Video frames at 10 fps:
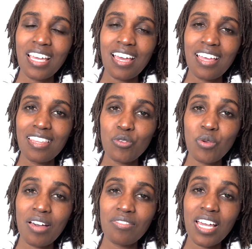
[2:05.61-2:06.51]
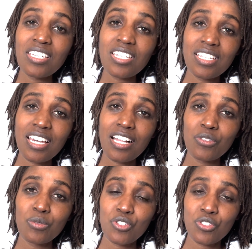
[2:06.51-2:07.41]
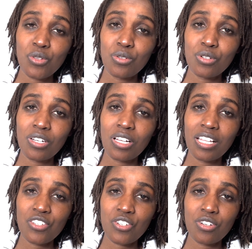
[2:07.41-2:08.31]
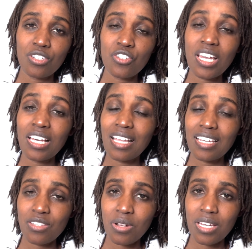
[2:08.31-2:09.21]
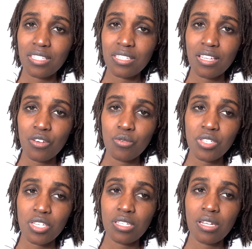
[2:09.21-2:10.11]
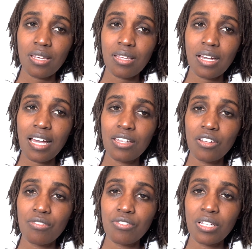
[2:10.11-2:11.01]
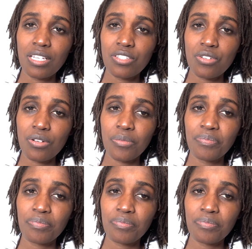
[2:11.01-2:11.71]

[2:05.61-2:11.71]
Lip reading: And then we have HDL, which is your good cholesterol, and triglycerides, which is another kind of cholesterol.